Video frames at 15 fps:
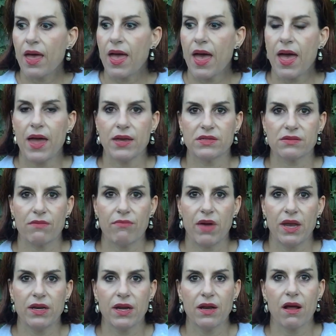And
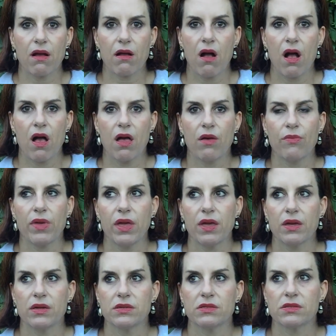Monday.com
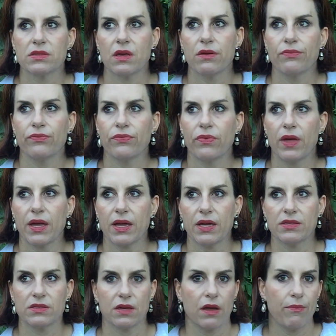is
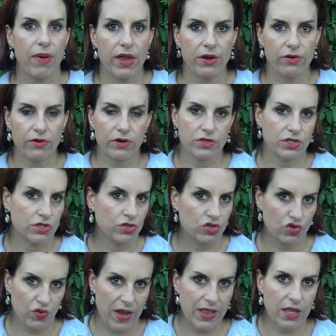it's a competitor to
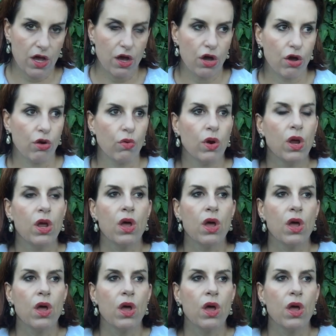Trello.